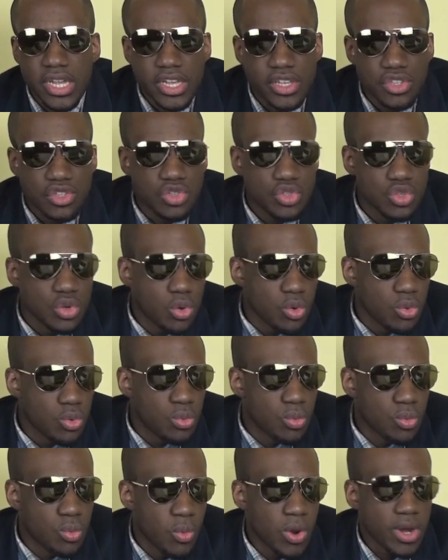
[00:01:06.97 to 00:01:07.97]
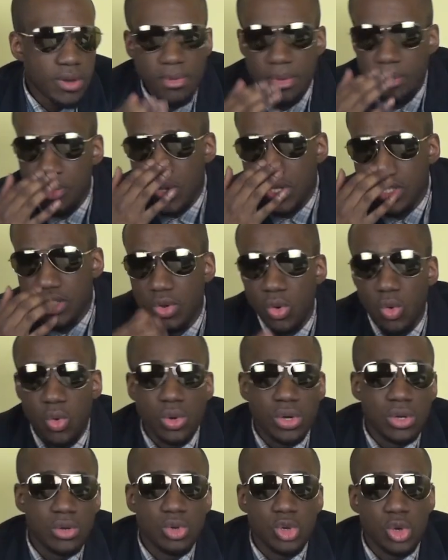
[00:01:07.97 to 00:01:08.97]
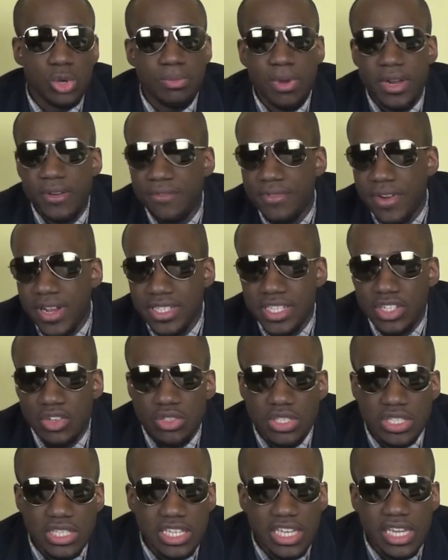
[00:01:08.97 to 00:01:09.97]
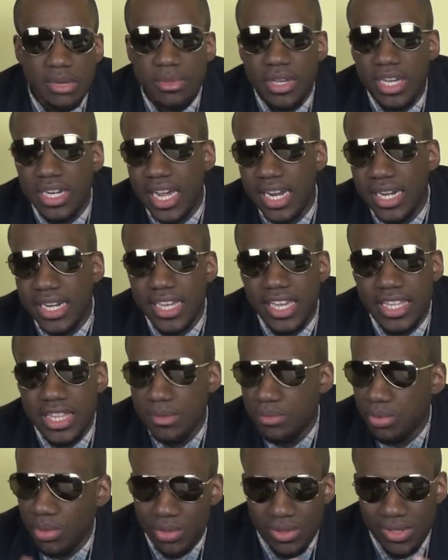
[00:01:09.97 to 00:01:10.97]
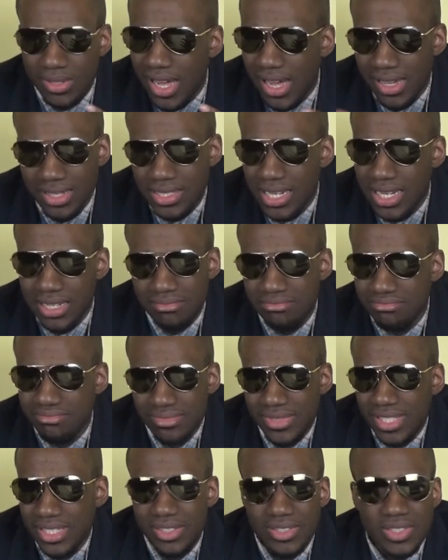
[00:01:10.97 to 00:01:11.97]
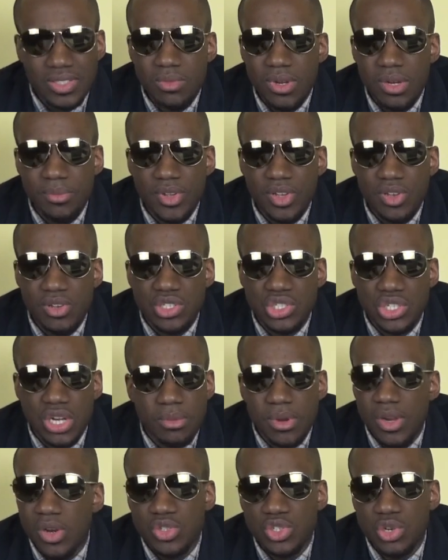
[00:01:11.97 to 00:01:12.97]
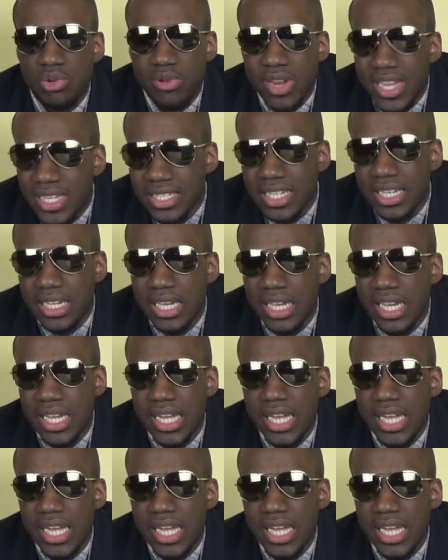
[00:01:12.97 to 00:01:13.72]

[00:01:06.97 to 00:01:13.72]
So when people say, oh, look, man, France are not in the game, they can hardly get the ball, I was like, no, it doesn't matter because Germany are not creating